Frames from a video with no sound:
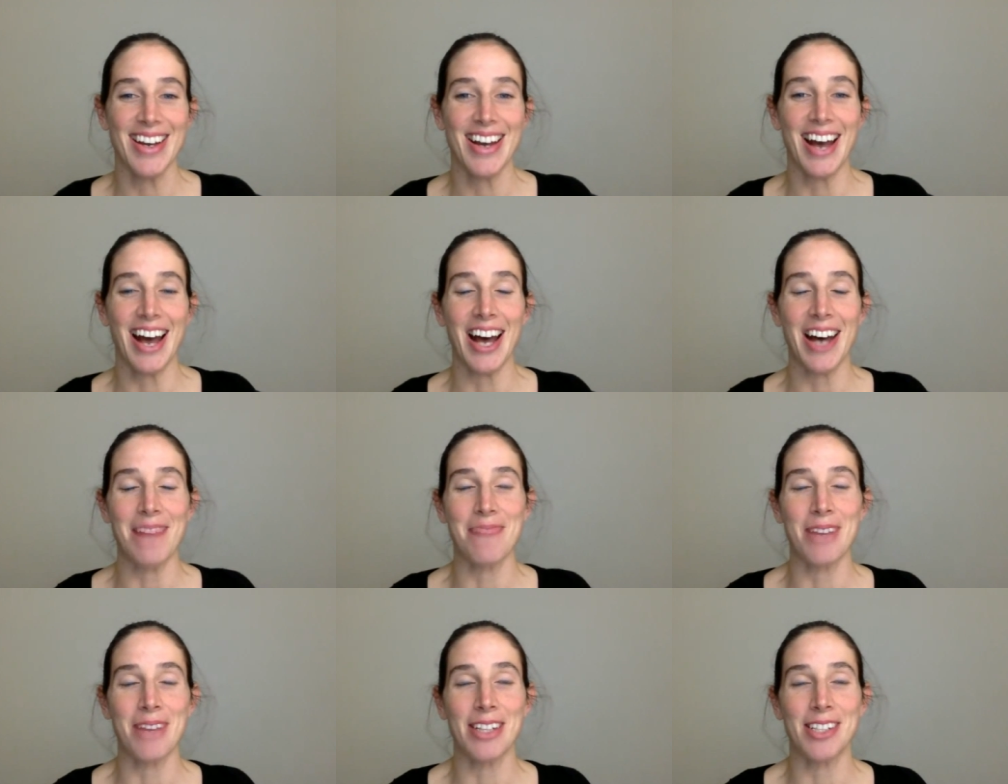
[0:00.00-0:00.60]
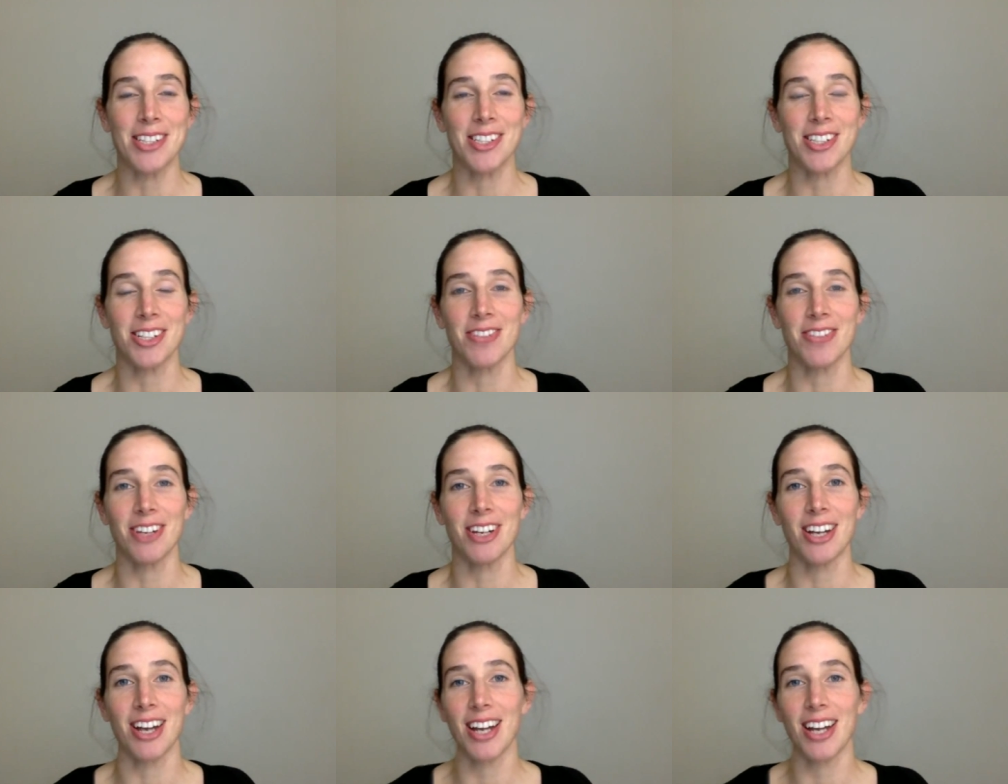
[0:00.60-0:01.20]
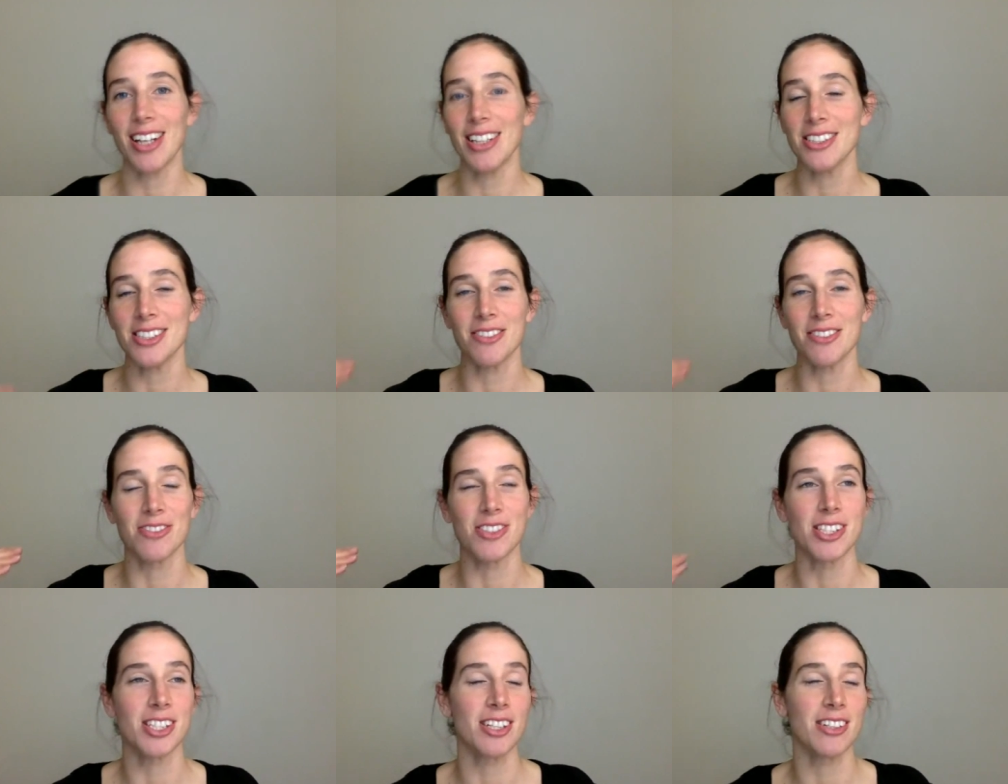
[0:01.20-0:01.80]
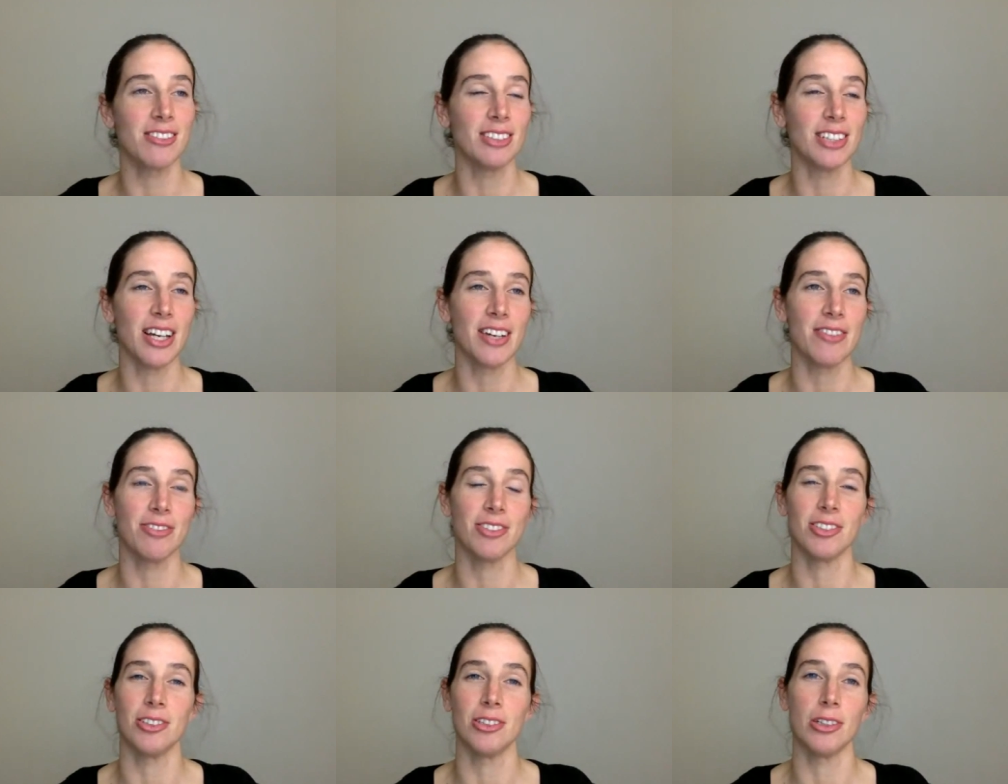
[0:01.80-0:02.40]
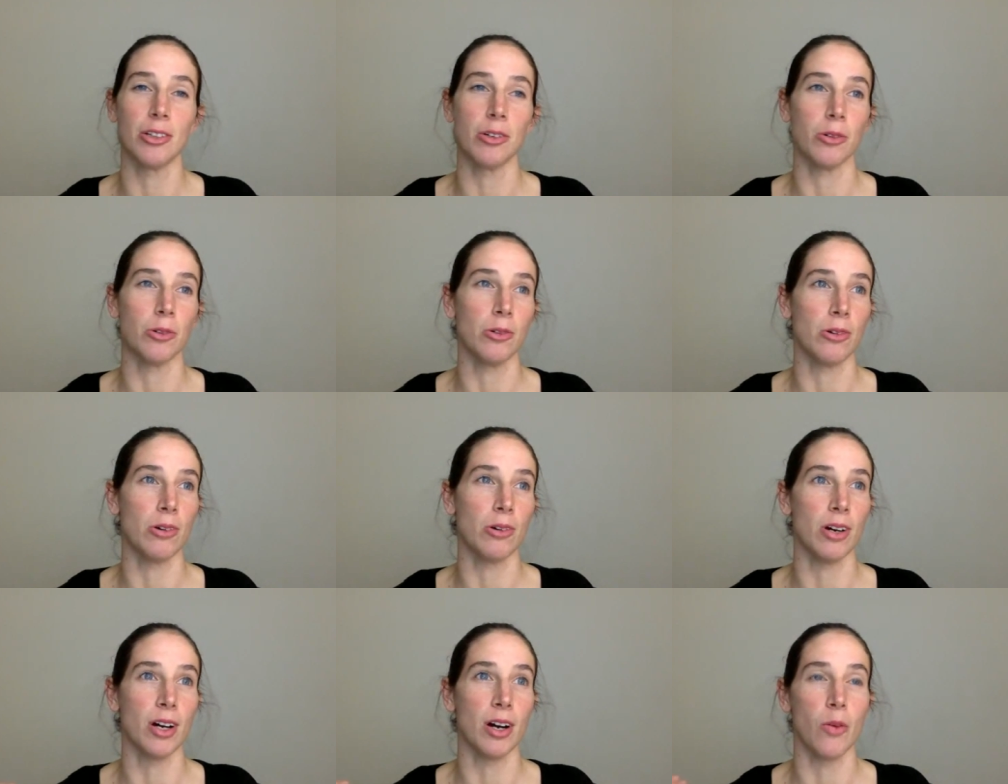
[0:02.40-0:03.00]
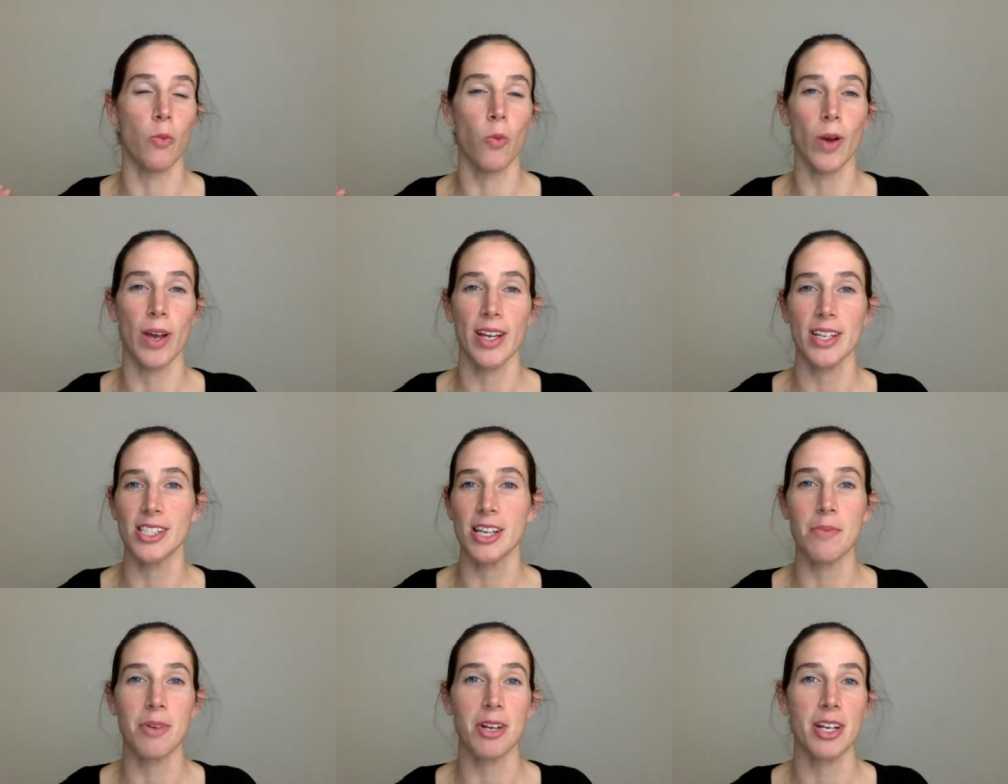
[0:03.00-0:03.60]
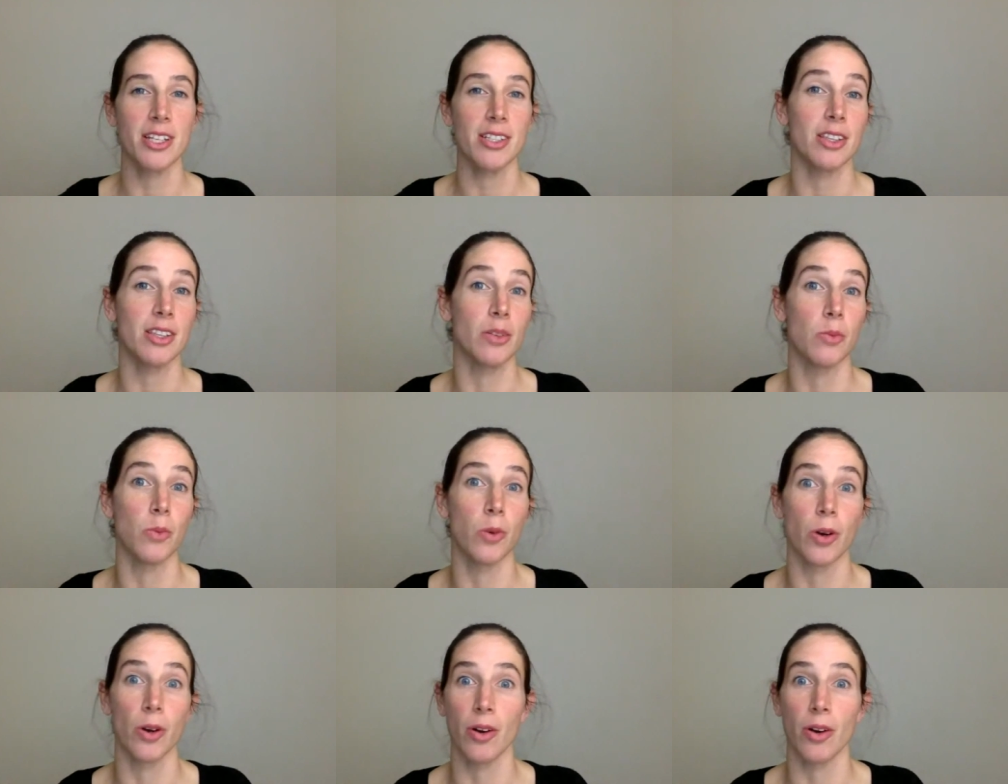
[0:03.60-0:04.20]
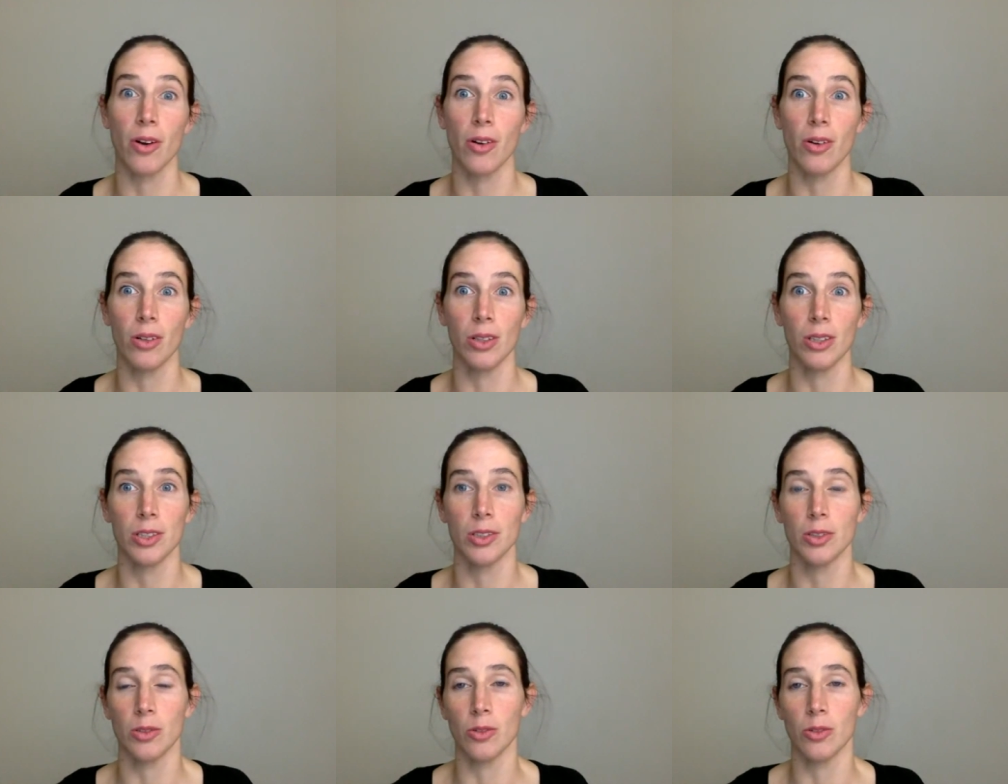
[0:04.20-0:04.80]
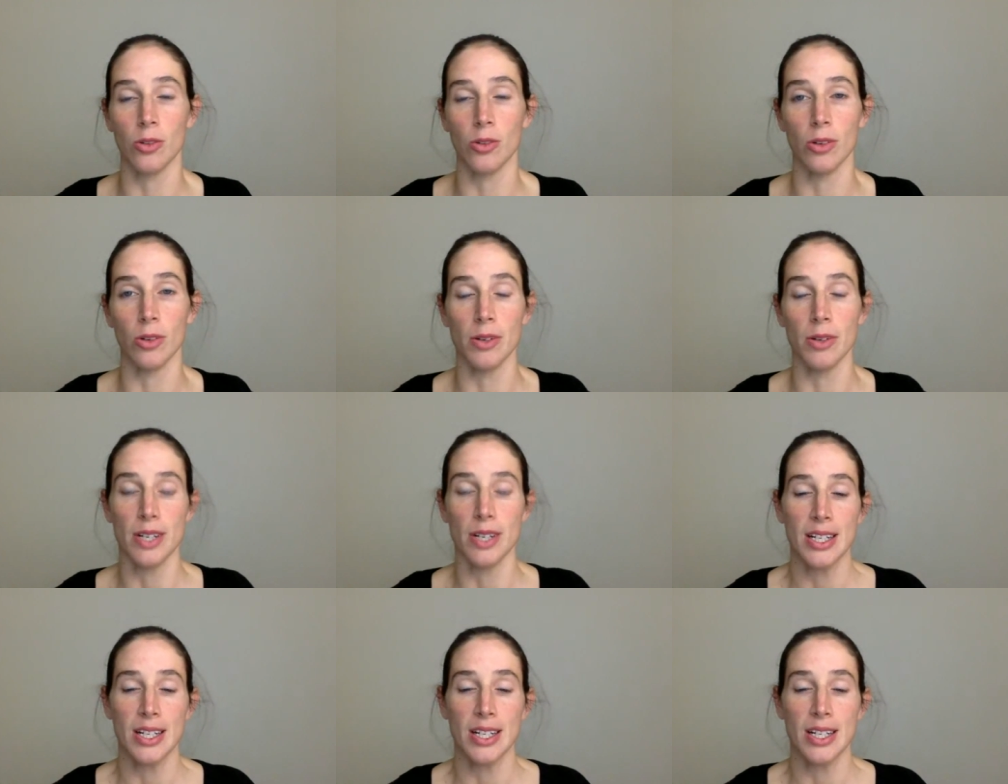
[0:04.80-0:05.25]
And so regardless of skill level or where someone is in the world or